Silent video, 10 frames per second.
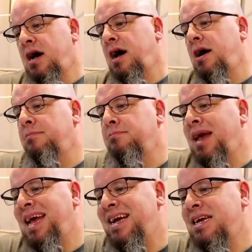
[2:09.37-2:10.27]
uh,
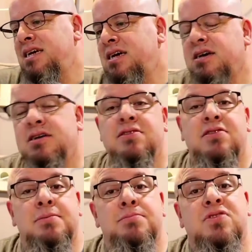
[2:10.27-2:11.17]
made
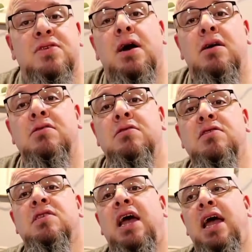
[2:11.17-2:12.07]
some
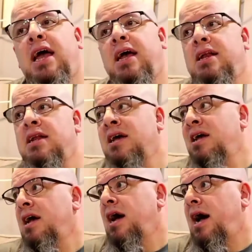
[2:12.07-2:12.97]
skulls and
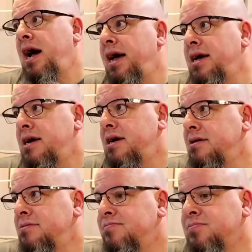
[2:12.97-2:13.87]
I
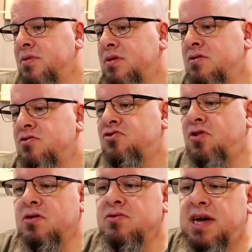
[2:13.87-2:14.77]
uh,
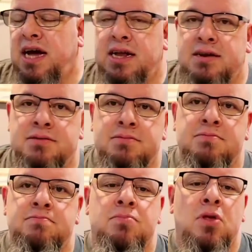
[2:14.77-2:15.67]
struggled on
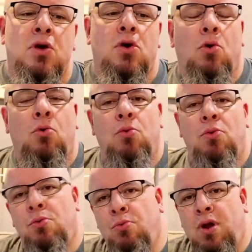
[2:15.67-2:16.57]

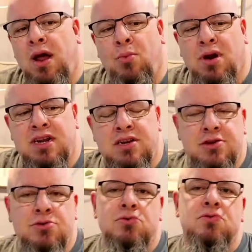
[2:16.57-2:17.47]
what I wanted to
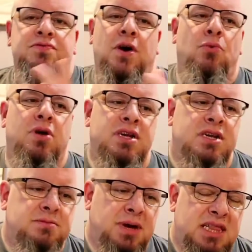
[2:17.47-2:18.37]
do, if I
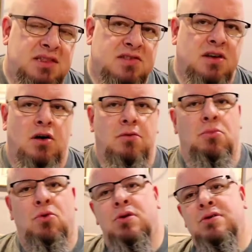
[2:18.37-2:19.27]
wanted to make the skull
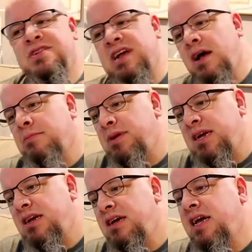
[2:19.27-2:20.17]
more
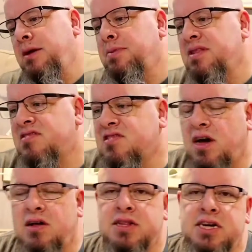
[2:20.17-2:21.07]
zombie, keep it
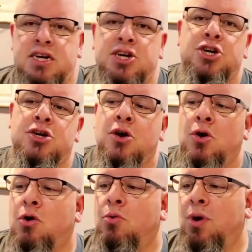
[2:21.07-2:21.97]
skullish
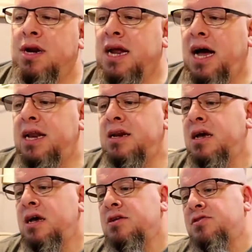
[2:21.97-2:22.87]
or whatnot.
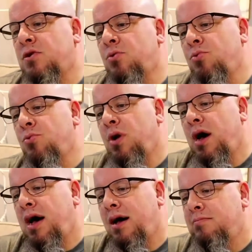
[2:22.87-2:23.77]
So
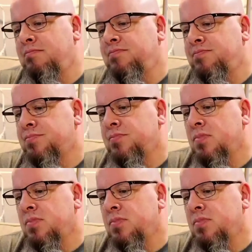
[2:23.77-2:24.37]
um,